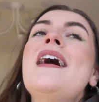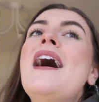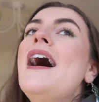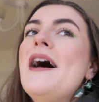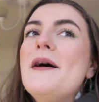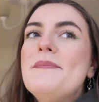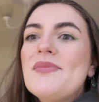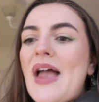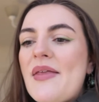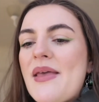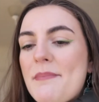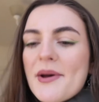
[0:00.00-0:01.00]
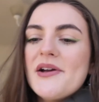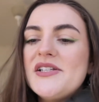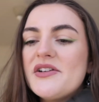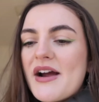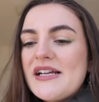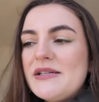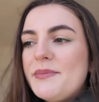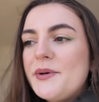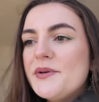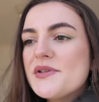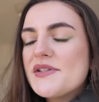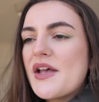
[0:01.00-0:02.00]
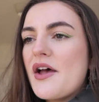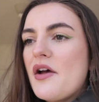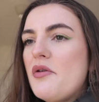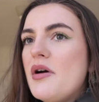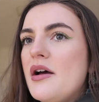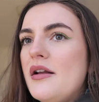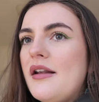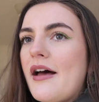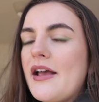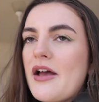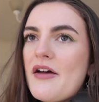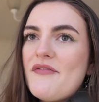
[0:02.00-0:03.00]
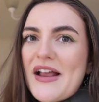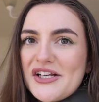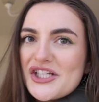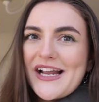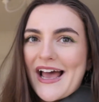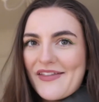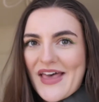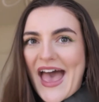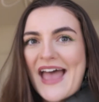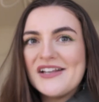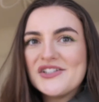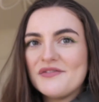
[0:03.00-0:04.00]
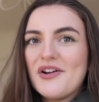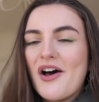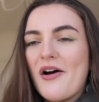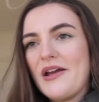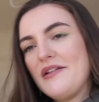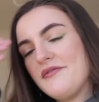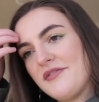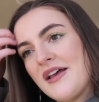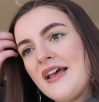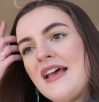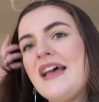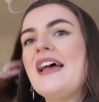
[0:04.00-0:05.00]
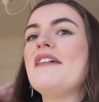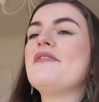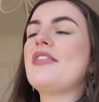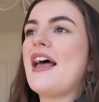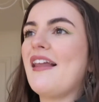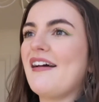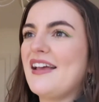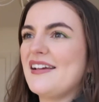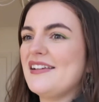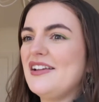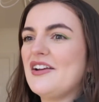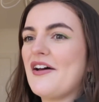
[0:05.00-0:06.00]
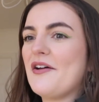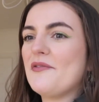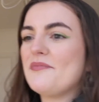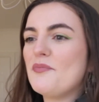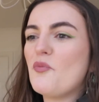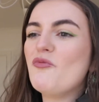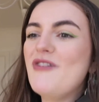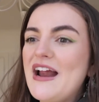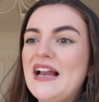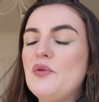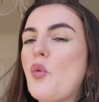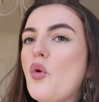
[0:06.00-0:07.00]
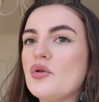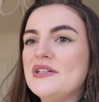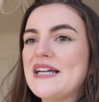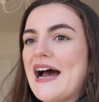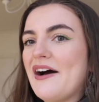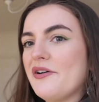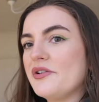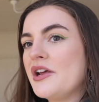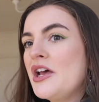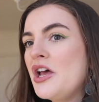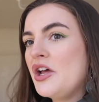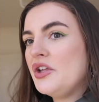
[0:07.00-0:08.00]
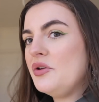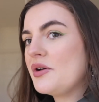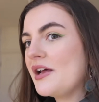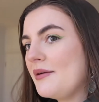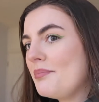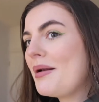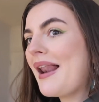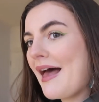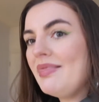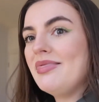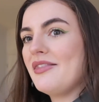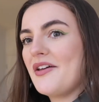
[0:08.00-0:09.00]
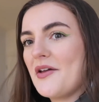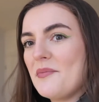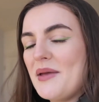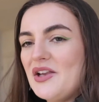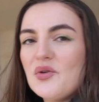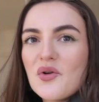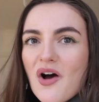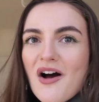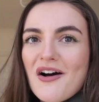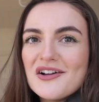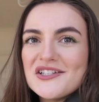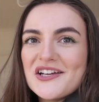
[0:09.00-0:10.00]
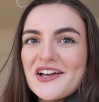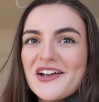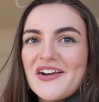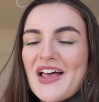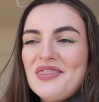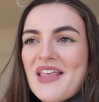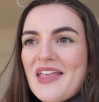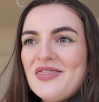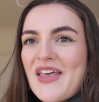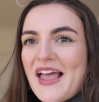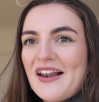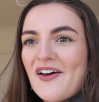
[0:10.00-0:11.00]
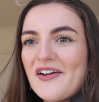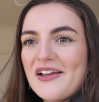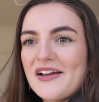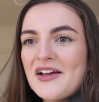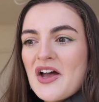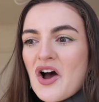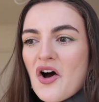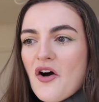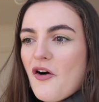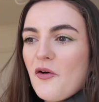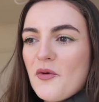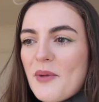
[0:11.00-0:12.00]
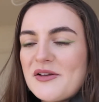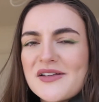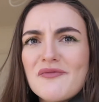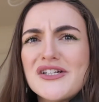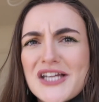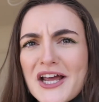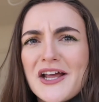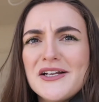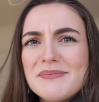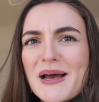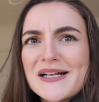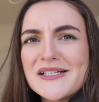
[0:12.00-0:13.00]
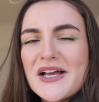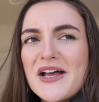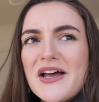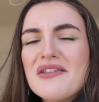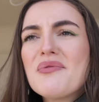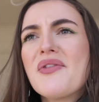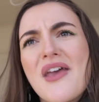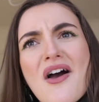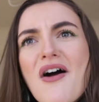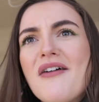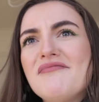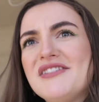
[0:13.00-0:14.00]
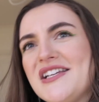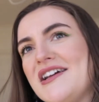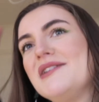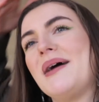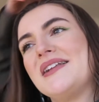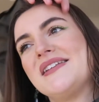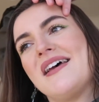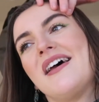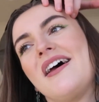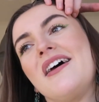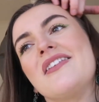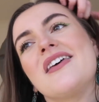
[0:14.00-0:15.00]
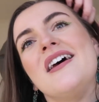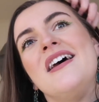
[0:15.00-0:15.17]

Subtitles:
And they're biodegradable, so like eventually at their end of life, if they're like, you know, really worn down, you can plant them in your garden and then they like are almost like returned back to earth. Well, they are returned back to earth.